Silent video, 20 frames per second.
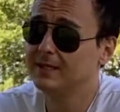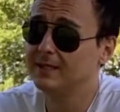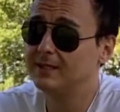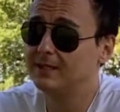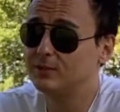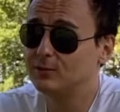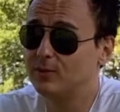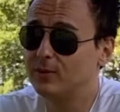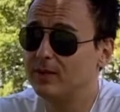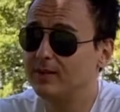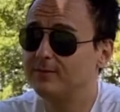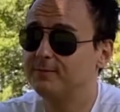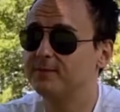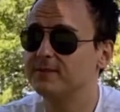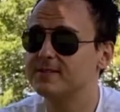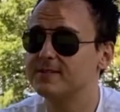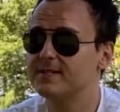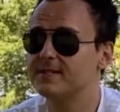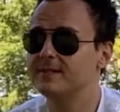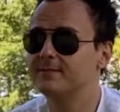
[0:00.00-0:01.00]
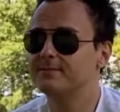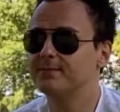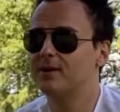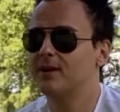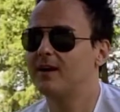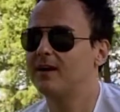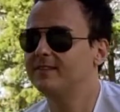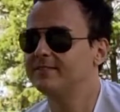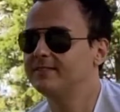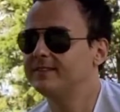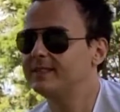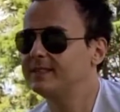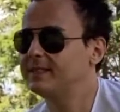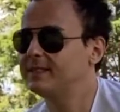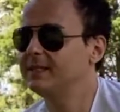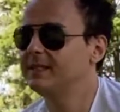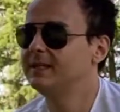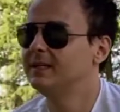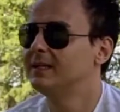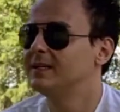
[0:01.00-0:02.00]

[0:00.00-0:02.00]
a 12% profit,